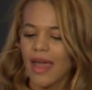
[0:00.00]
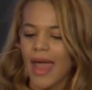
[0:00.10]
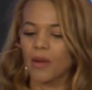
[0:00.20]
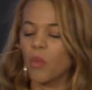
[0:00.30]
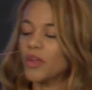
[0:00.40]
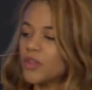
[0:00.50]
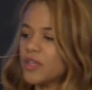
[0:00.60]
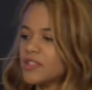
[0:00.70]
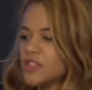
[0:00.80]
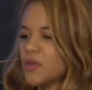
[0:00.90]
And what you
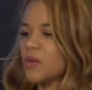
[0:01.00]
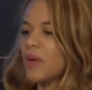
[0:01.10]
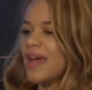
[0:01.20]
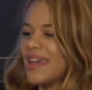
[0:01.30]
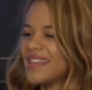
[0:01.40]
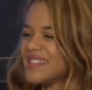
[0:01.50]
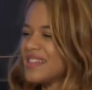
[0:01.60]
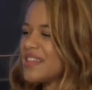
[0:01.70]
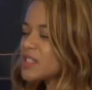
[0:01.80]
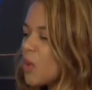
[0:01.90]
can do is
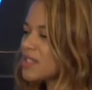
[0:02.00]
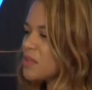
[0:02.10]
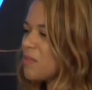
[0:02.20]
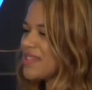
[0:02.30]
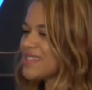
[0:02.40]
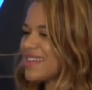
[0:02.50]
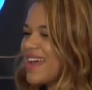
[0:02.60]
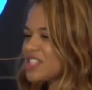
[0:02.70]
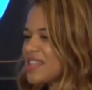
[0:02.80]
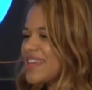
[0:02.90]
these quantum bits can
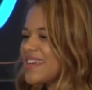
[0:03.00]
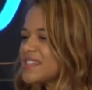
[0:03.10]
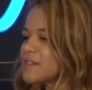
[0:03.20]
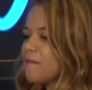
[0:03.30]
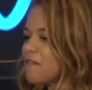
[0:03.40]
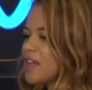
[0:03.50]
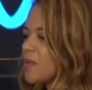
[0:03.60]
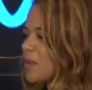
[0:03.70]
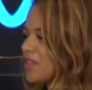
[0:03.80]
actually interfere with